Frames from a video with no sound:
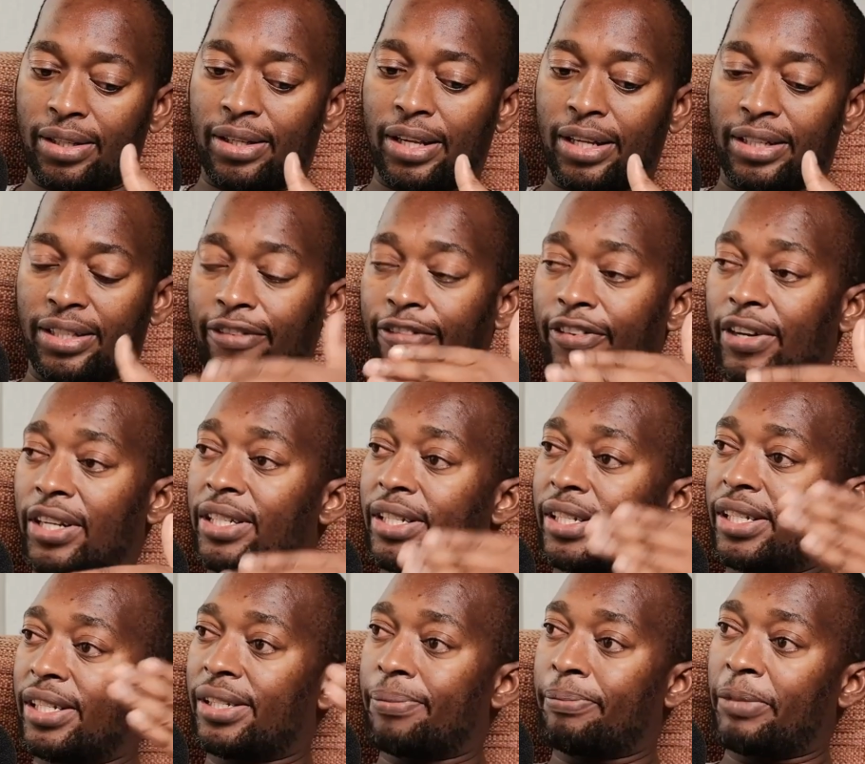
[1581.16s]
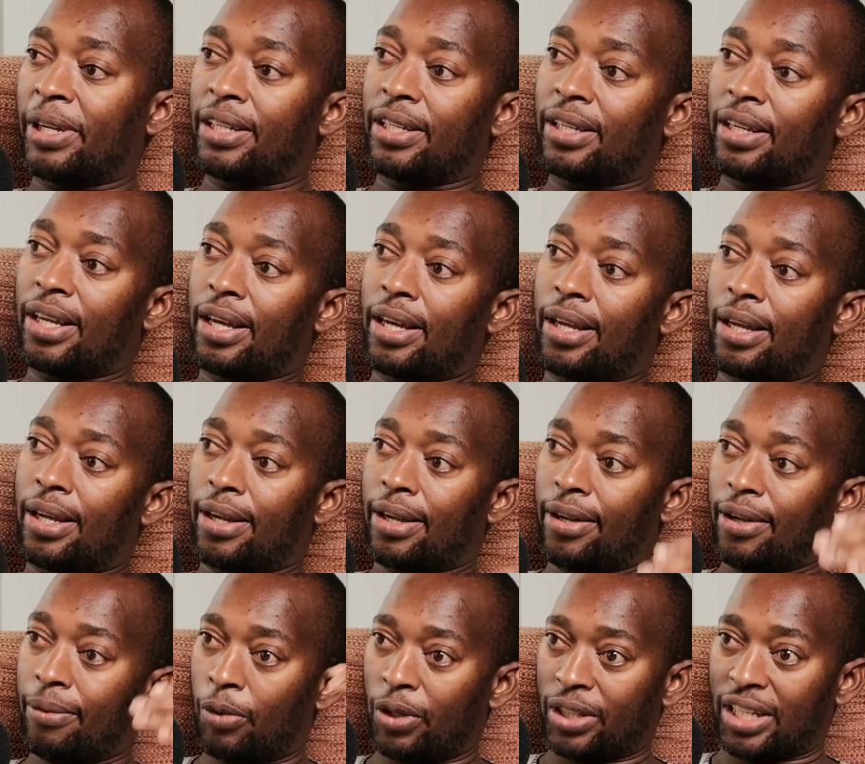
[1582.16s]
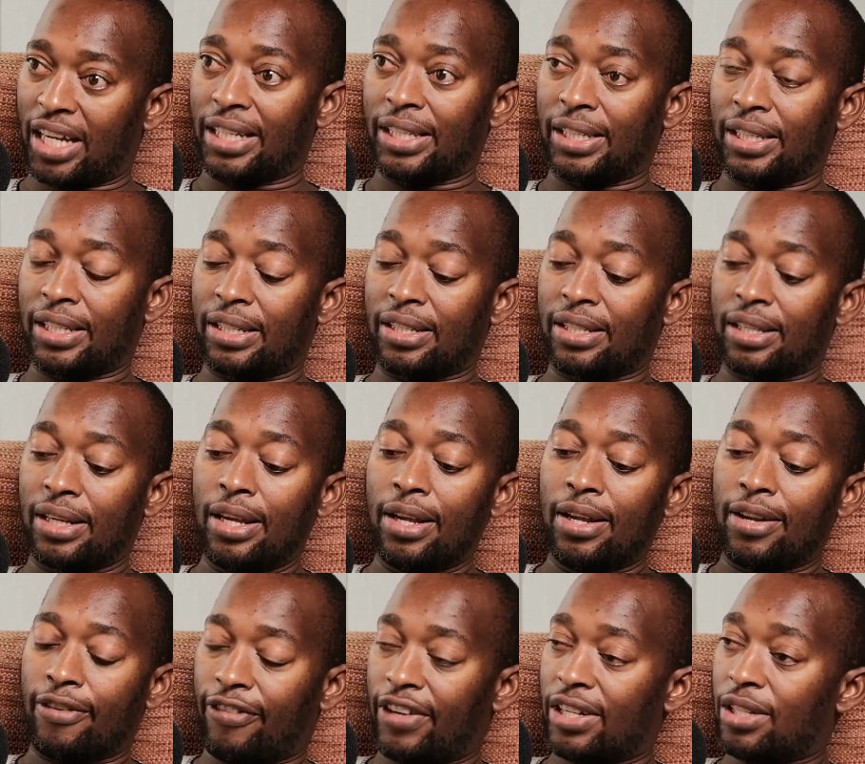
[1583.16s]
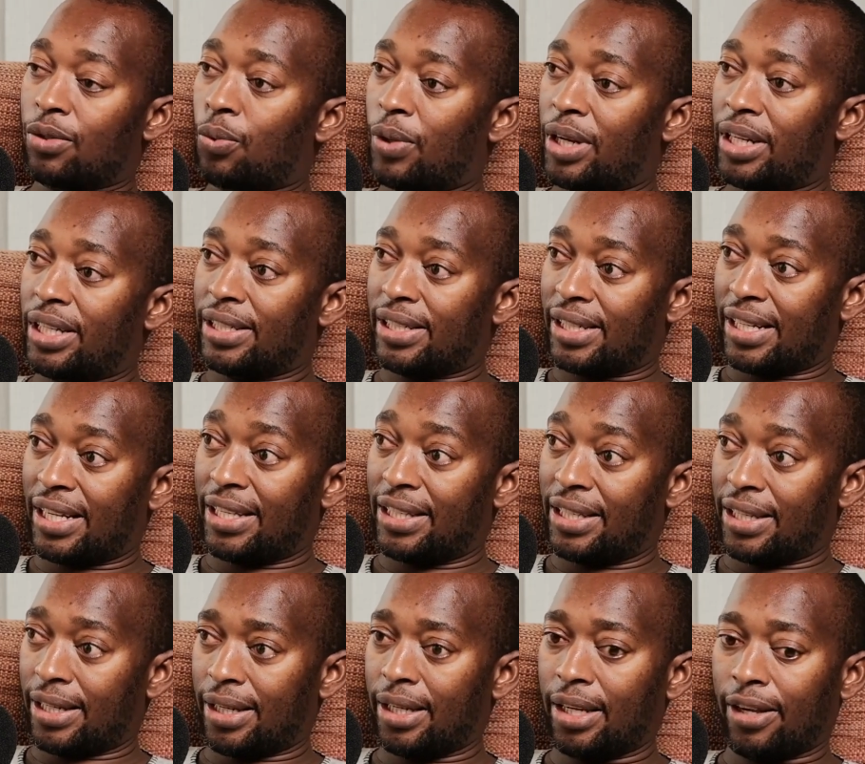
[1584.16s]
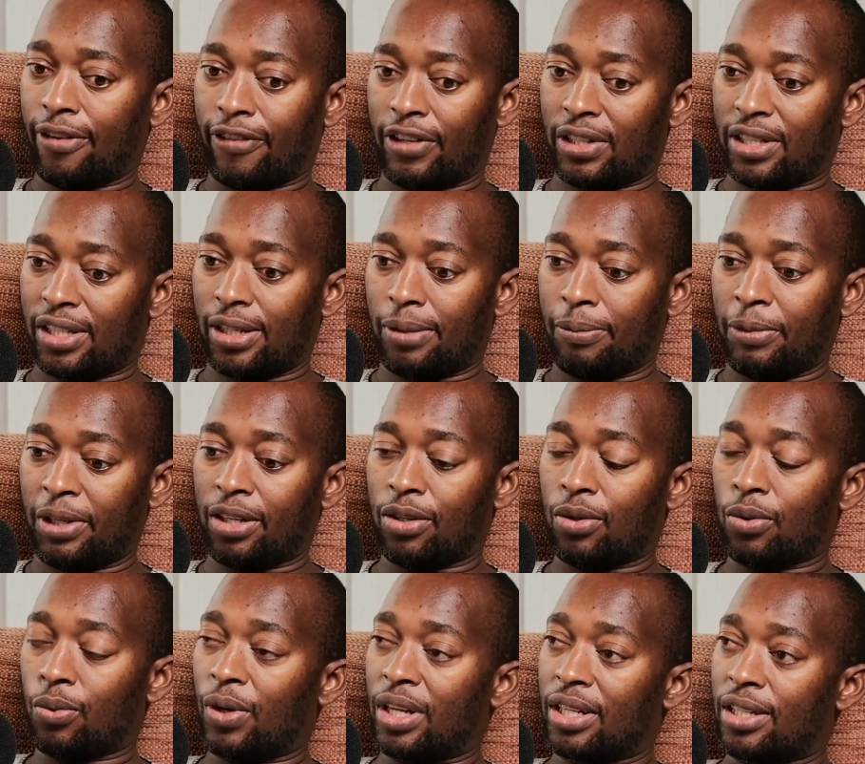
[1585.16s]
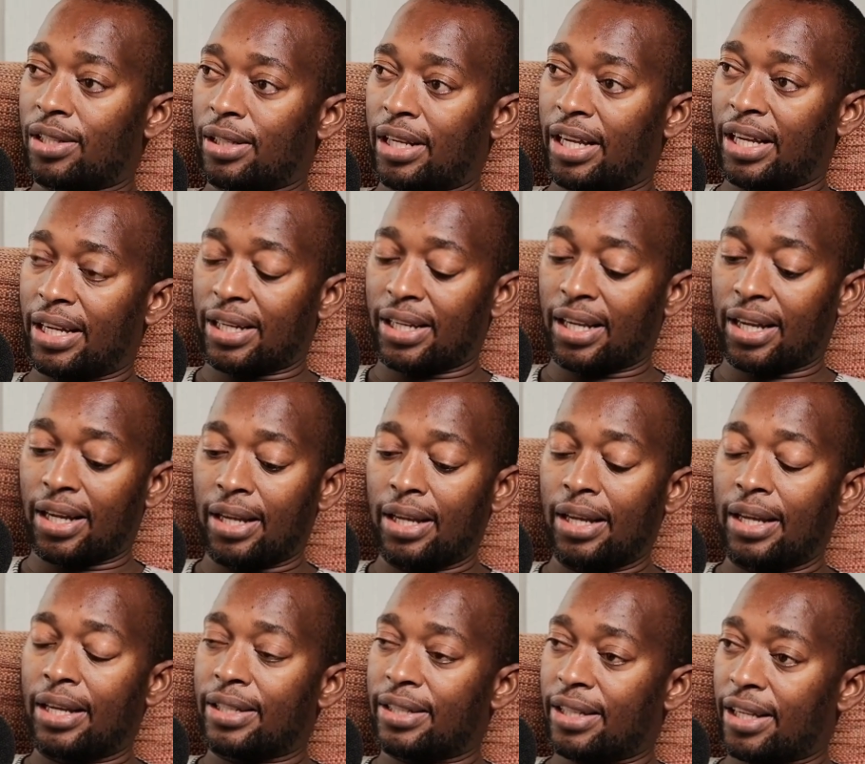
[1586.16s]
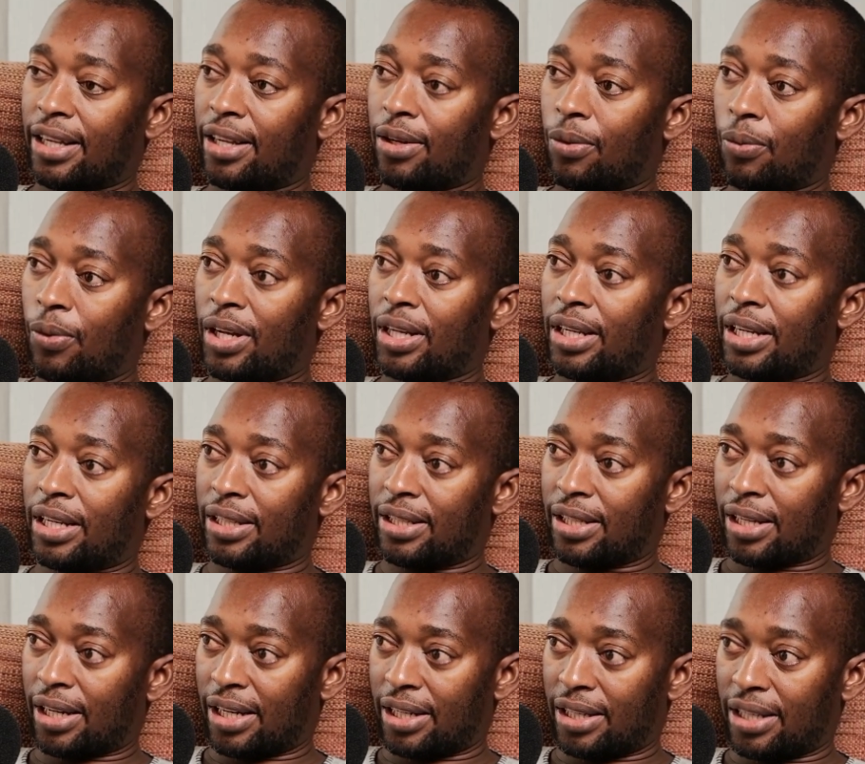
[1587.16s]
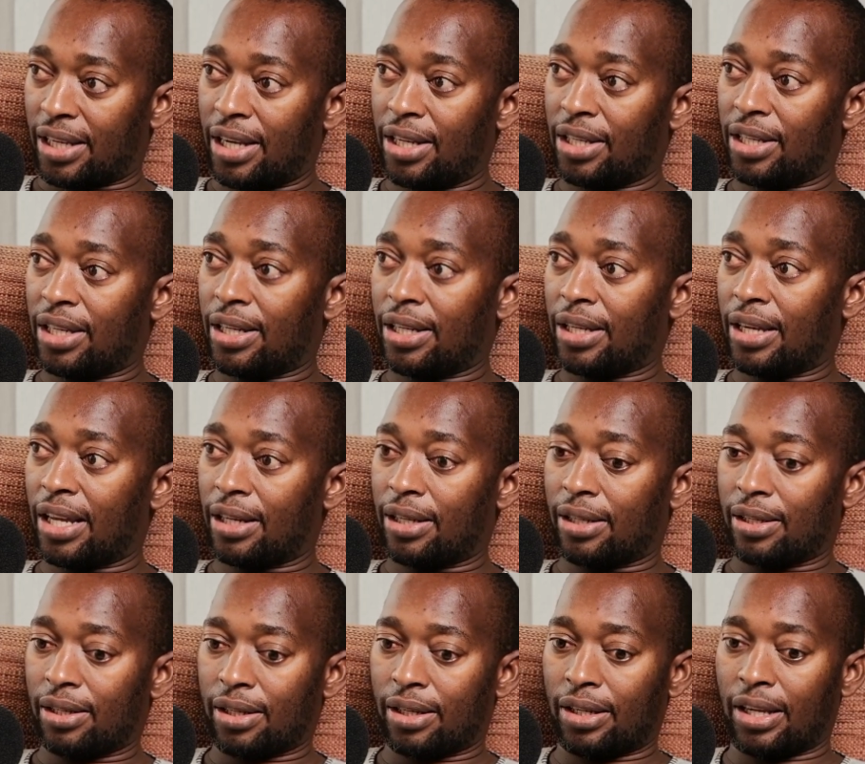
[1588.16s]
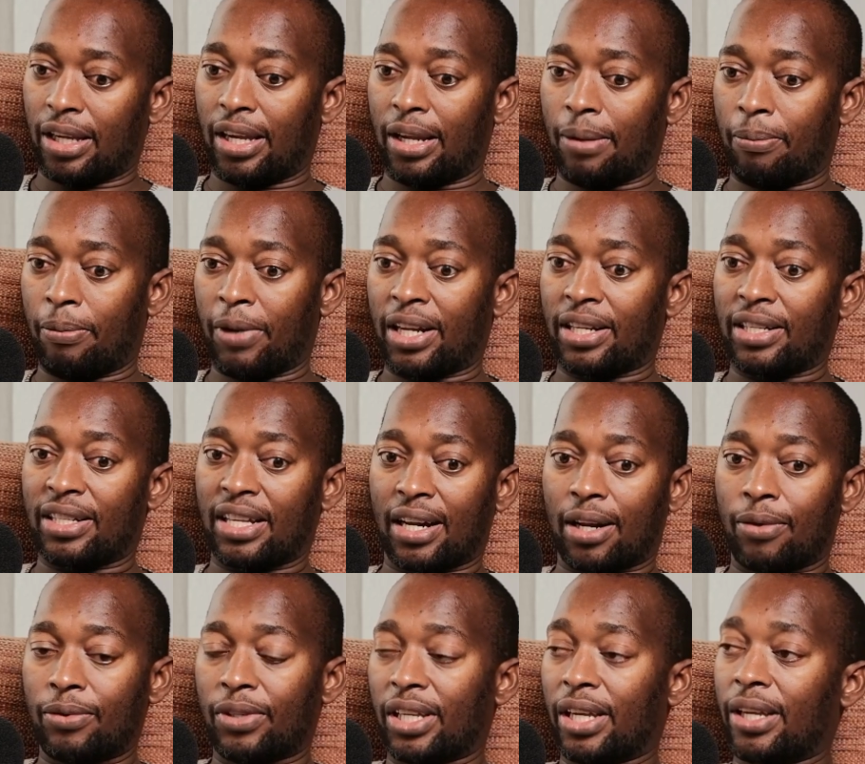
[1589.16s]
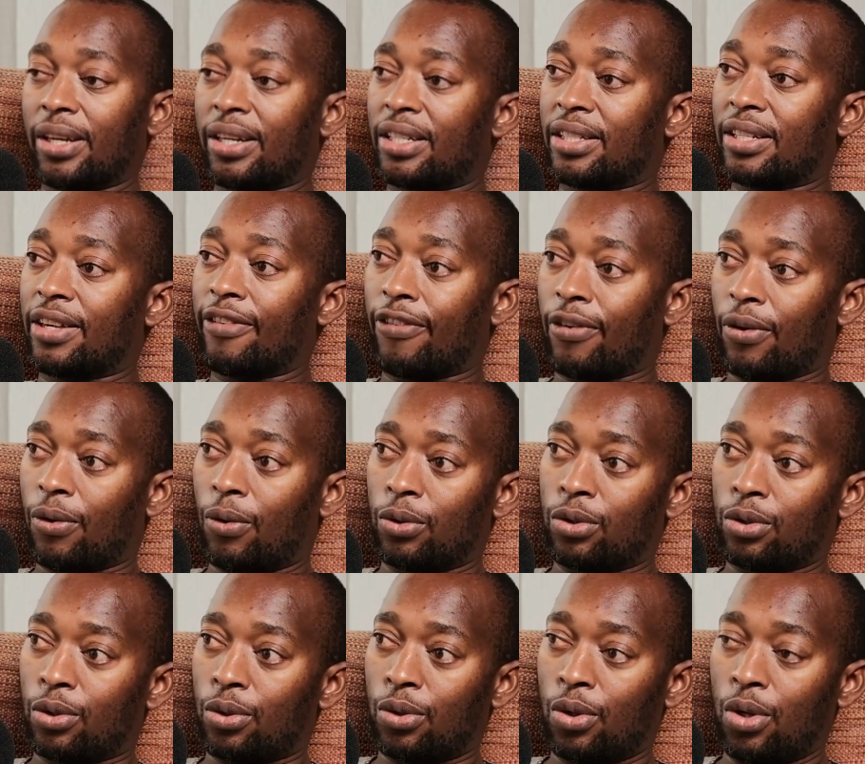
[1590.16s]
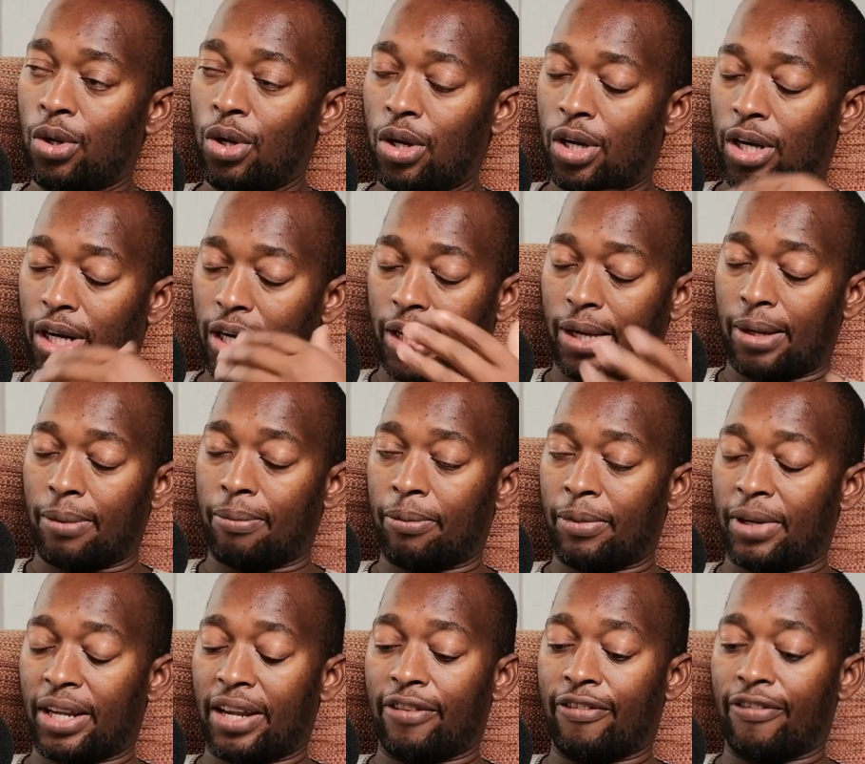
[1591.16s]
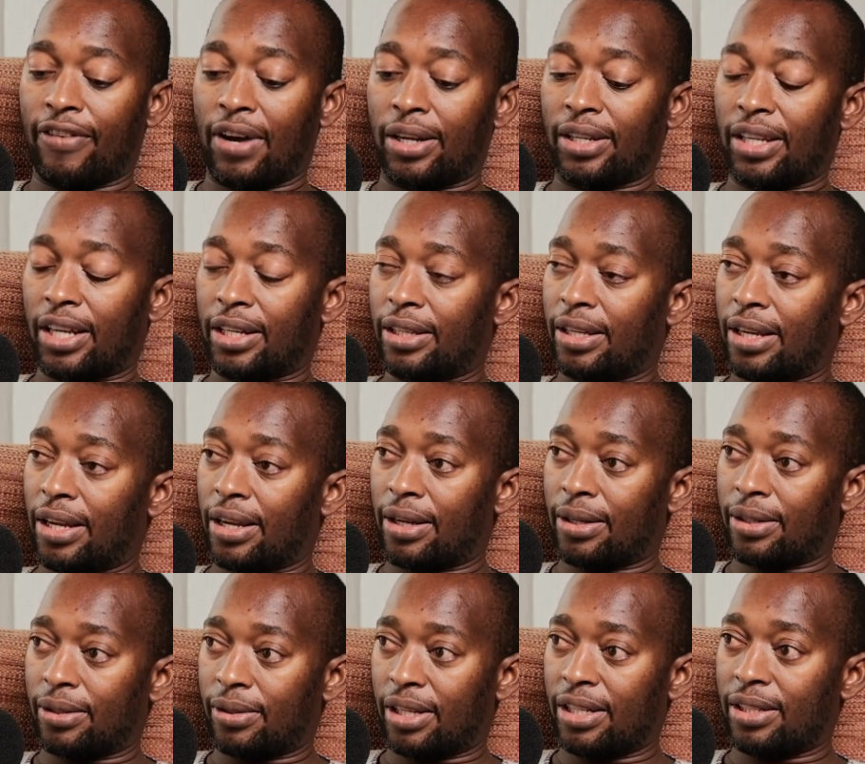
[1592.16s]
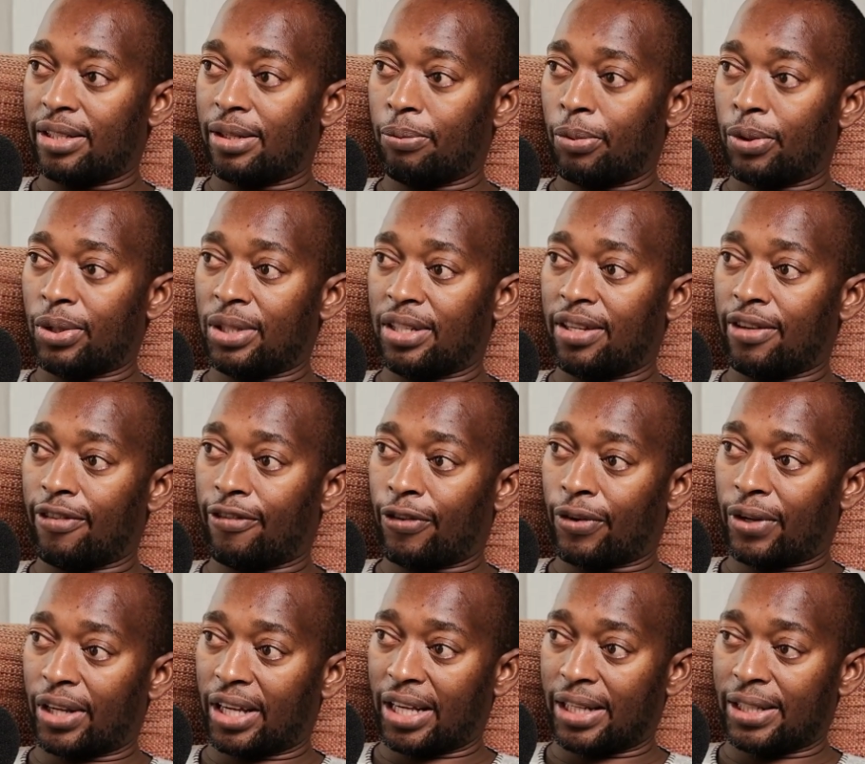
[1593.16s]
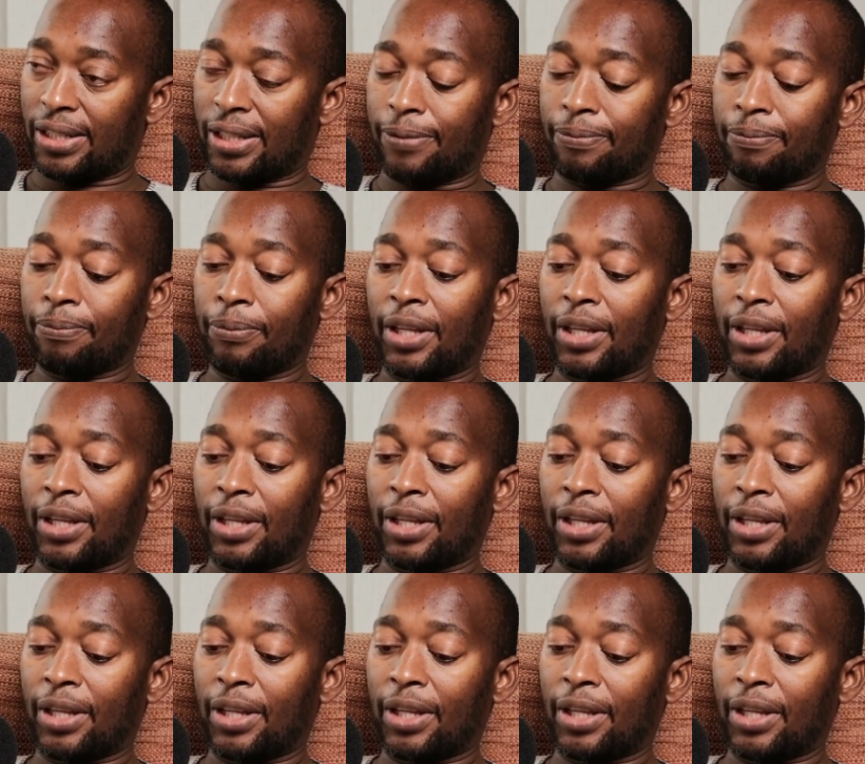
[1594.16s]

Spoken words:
different treatment modalities. First one is surgery if it's limited to one's area. Second one is radiation that they can burn surrounding areas if also they find that they are testing positive for the cancer.